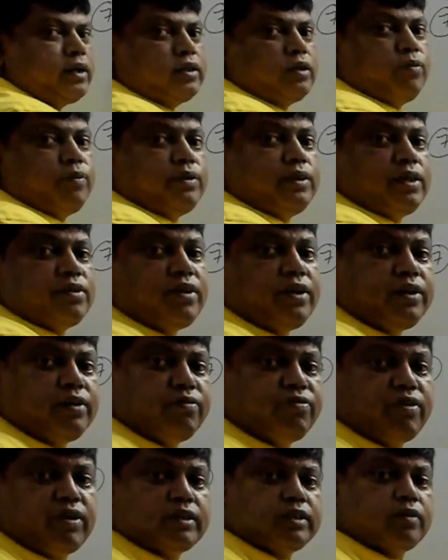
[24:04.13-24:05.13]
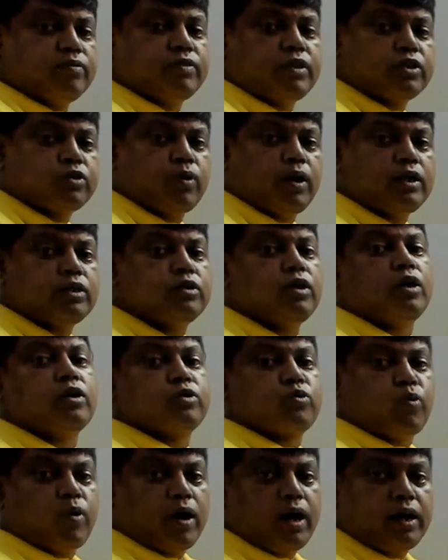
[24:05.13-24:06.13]
When they say difference of the squares, you have to
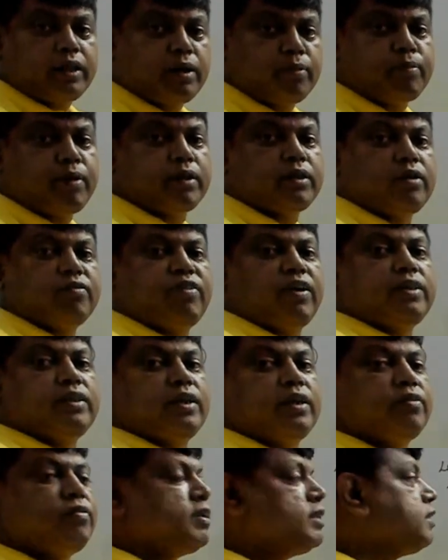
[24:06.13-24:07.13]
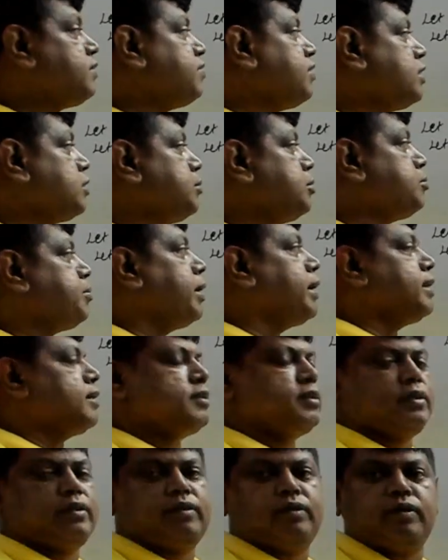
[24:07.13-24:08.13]
square them and then find the difference. Difference means minus.
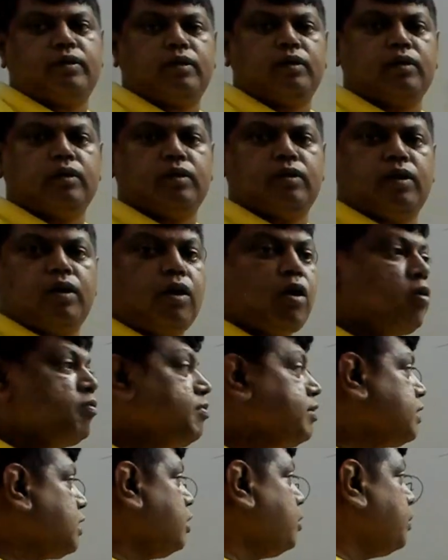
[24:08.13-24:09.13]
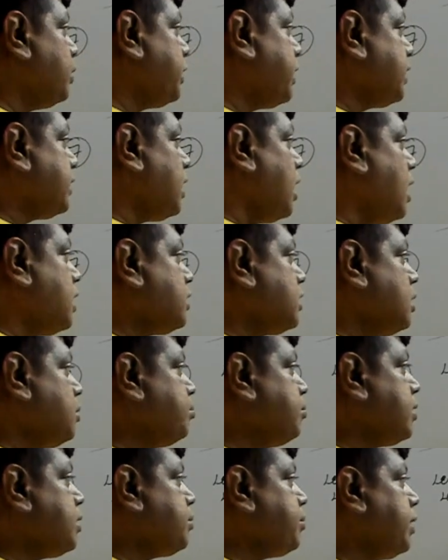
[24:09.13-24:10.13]
Now obviously you will take the larger
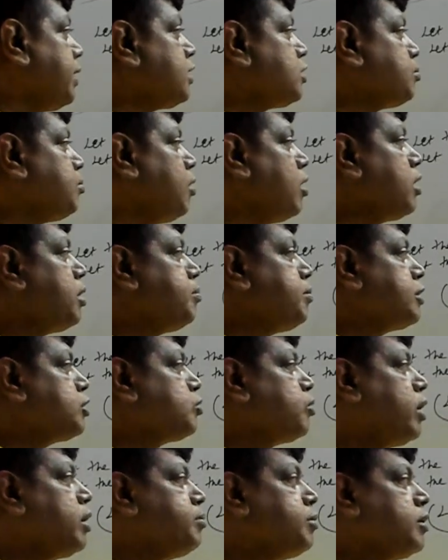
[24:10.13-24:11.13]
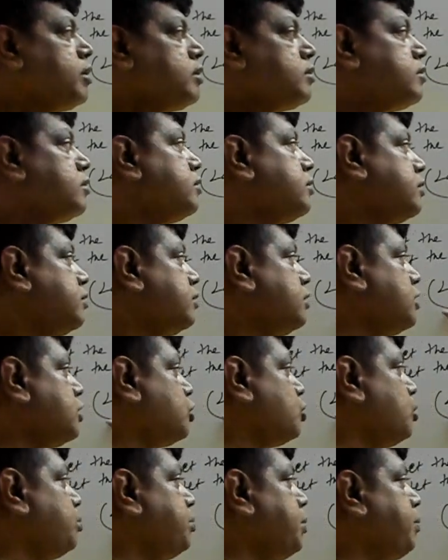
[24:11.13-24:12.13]
number minus small number square, because this
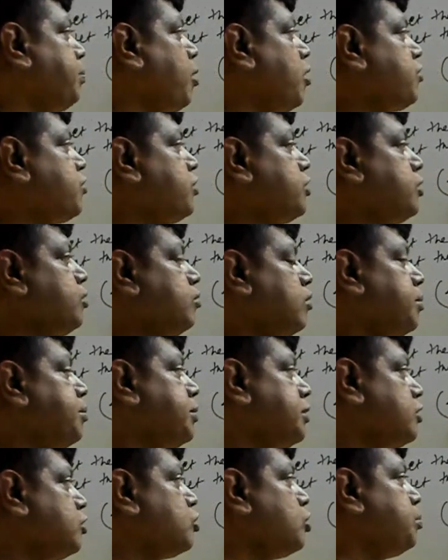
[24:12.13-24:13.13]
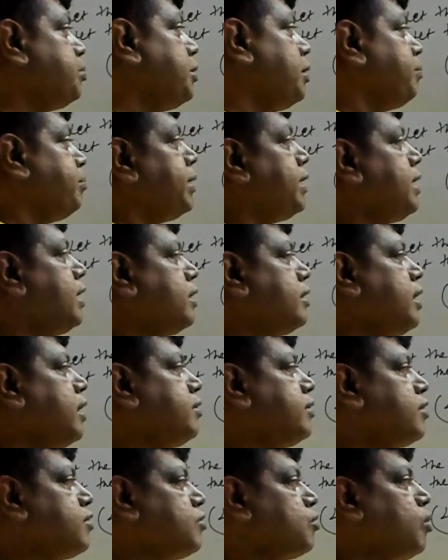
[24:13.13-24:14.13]
should be positive. I mean, this should be bigger than
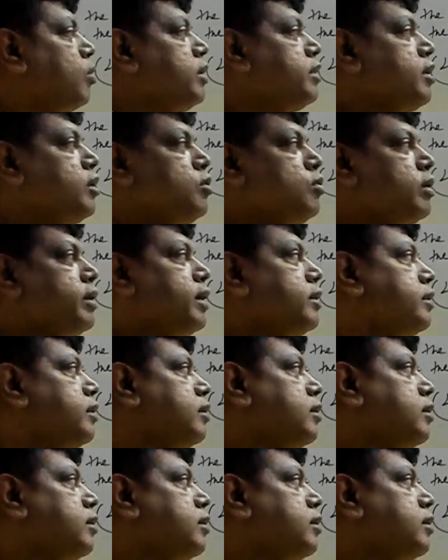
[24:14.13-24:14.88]
this. Only then you will get the